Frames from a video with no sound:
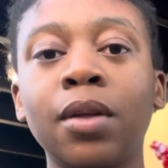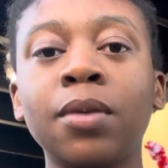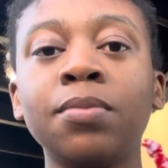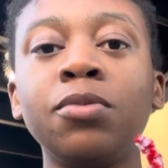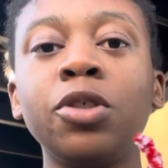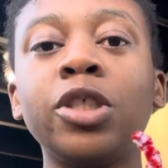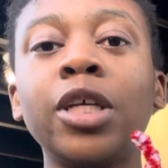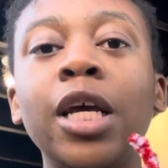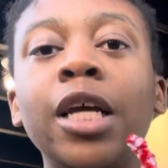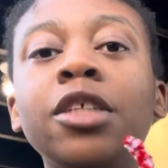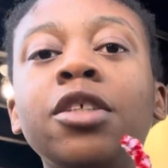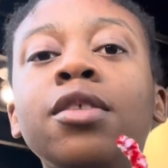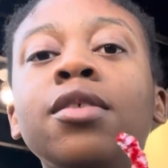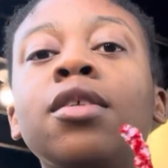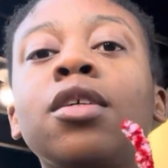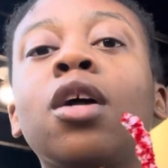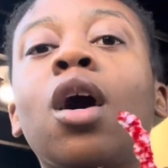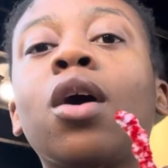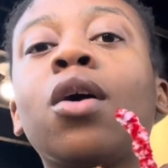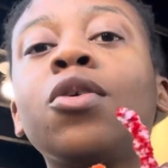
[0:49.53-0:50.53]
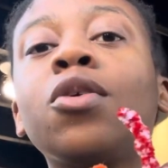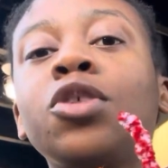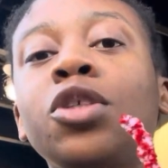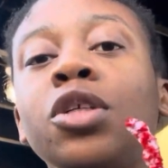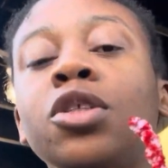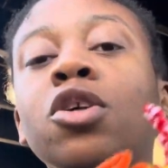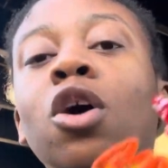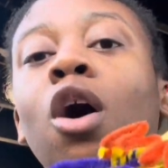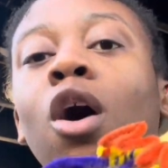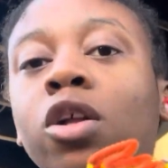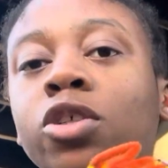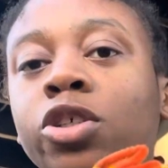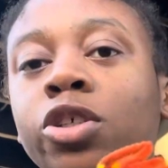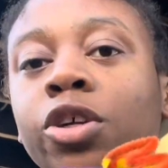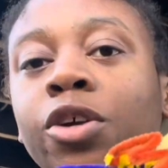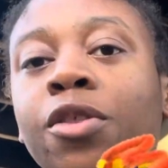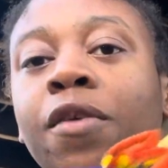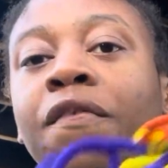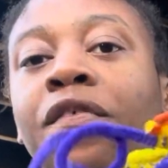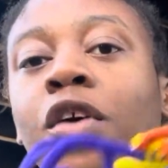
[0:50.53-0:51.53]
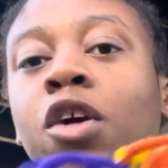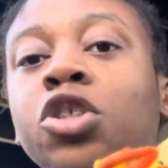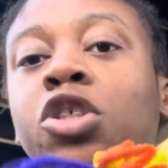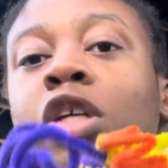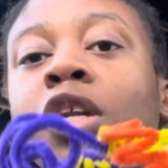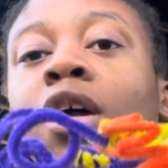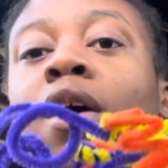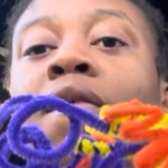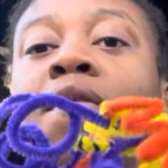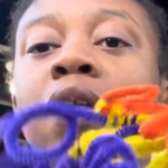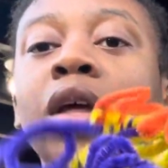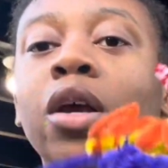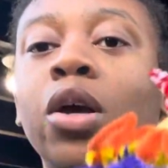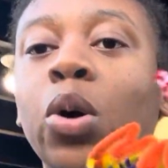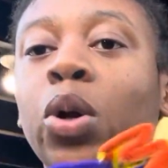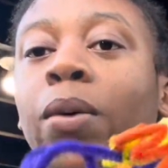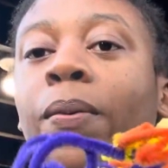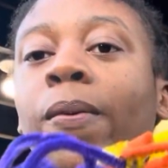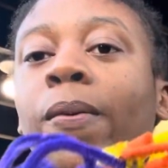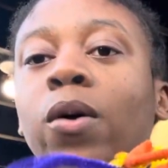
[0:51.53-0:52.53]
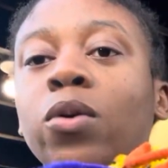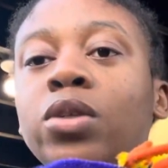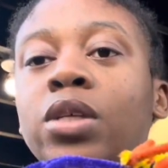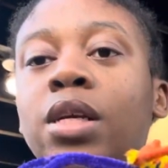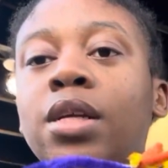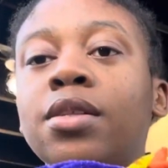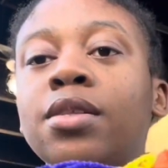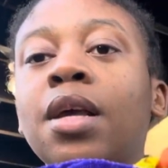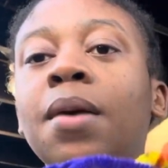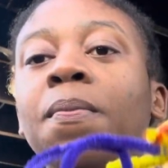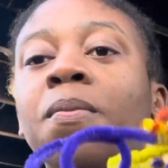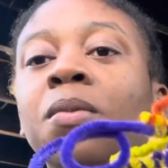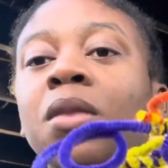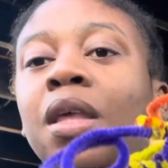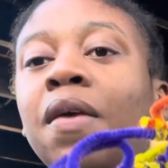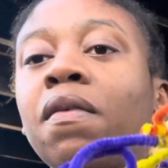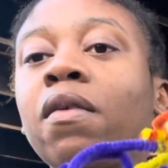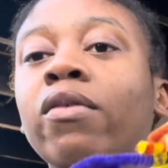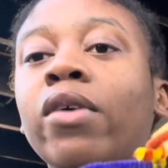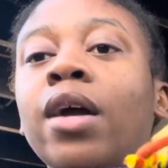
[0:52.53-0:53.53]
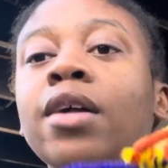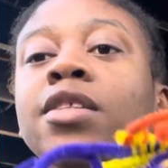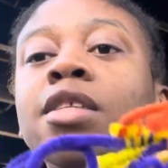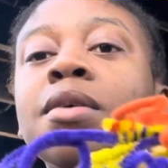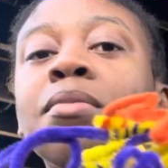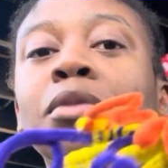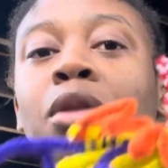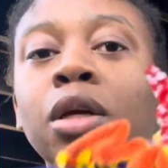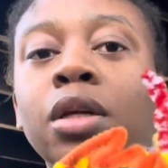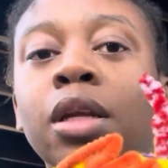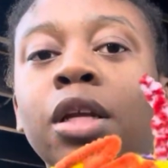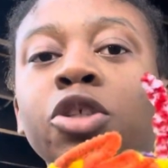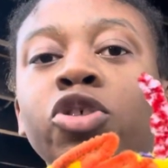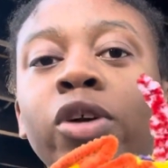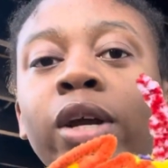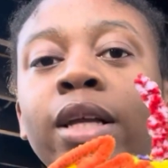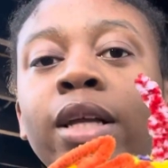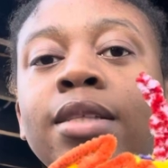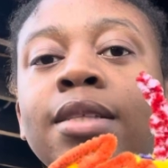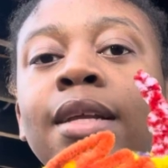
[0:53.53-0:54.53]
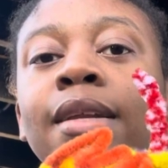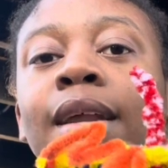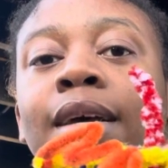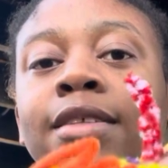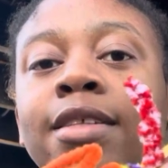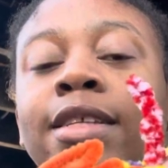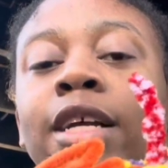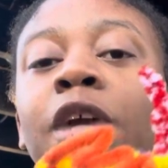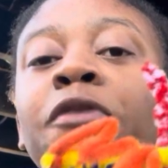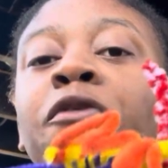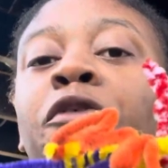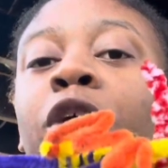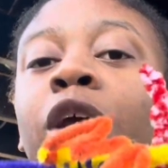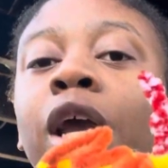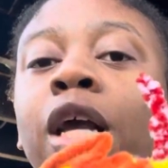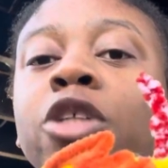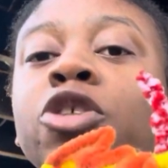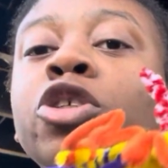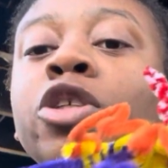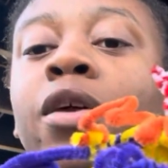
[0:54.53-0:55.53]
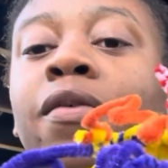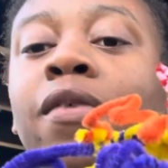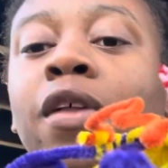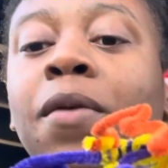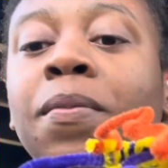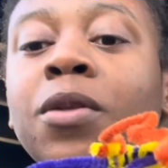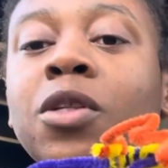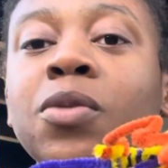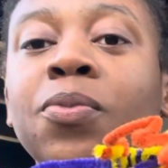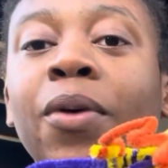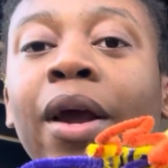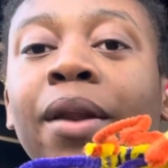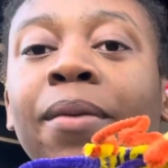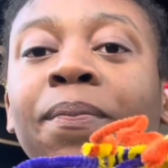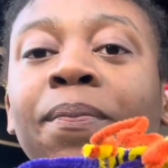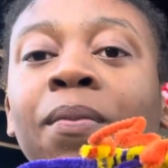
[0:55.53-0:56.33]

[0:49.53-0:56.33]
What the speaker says: Mutations in oncogenes alter the function of the encoded proteins, giving rise to malignant traits necessary for cancer to develop and spread.